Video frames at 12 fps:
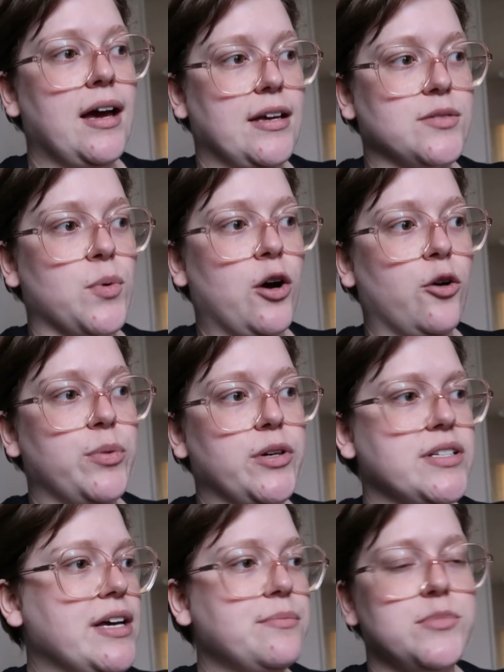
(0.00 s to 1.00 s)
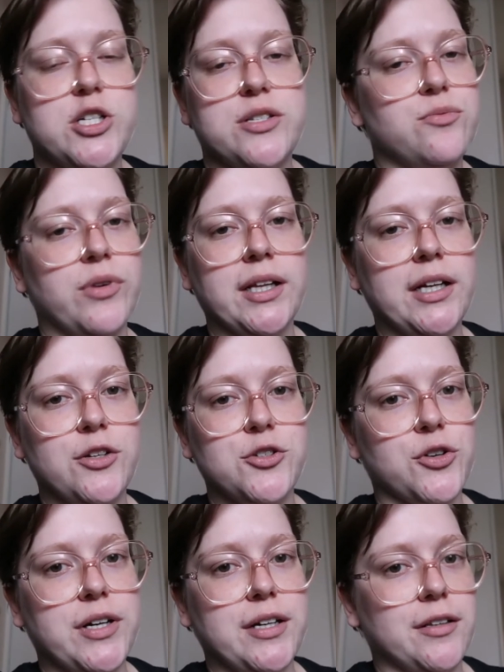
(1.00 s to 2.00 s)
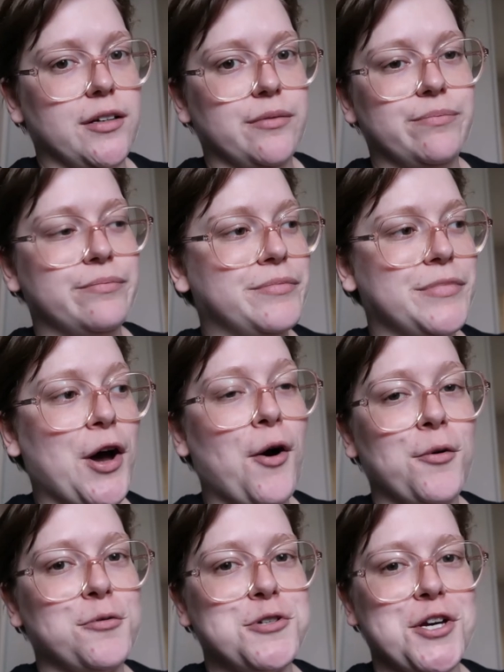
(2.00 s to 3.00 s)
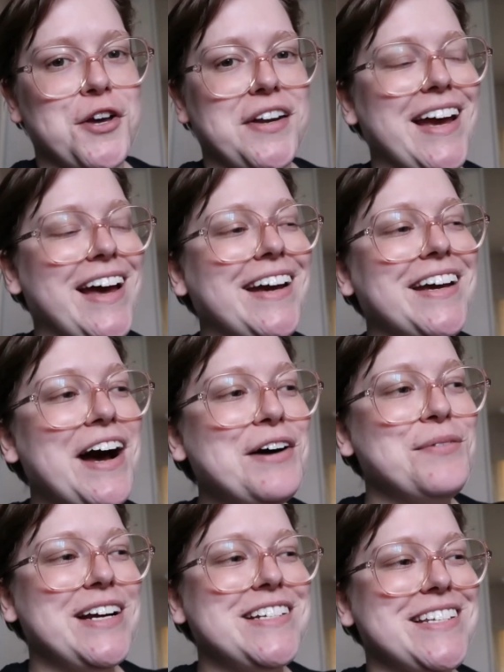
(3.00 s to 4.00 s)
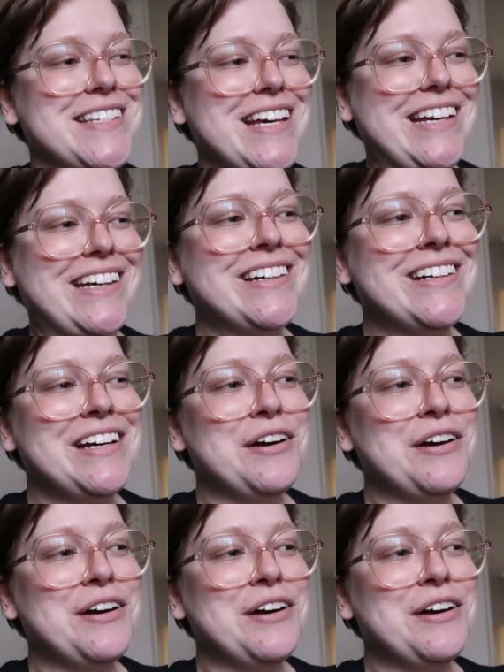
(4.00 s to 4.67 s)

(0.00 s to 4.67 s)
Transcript: as well because I'm just really enjoying the the whole journey and I can't wait to see